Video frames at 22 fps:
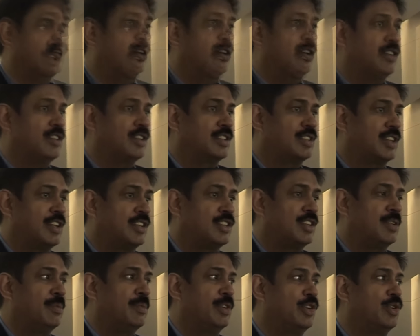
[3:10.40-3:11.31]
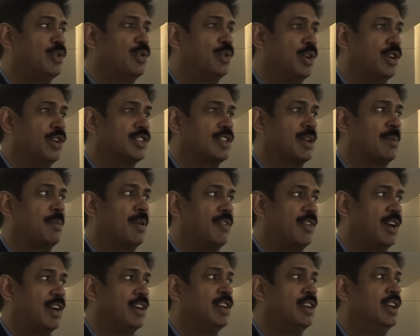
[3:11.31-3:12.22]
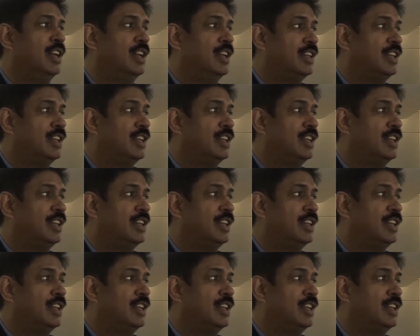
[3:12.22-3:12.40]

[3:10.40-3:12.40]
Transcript: is a testament to some of our